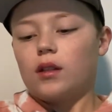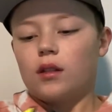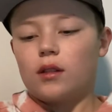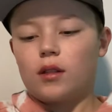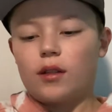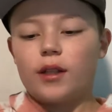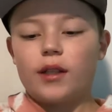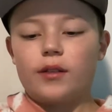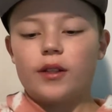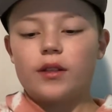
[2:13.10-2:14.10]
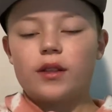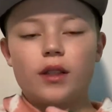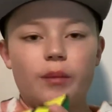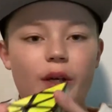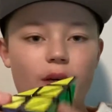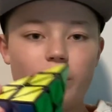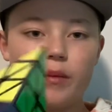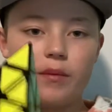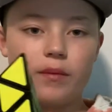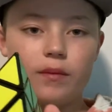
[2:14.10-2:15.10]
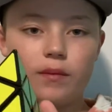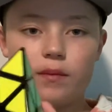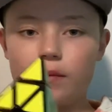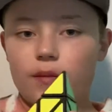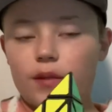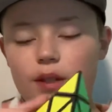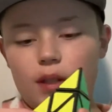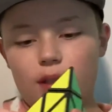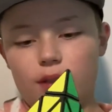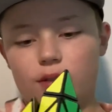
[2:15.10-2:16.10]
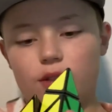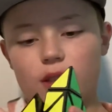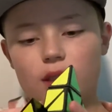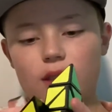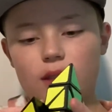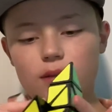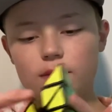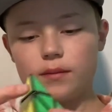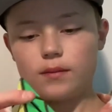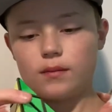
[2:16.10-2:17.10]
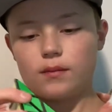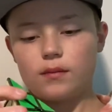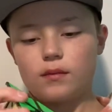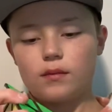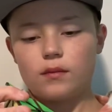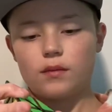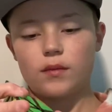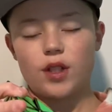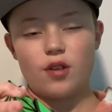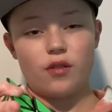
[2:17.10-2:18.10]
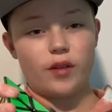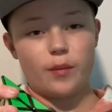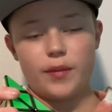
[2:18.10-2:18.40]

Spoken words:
So there you go. There's the pyramid trick, I know. 2 of them.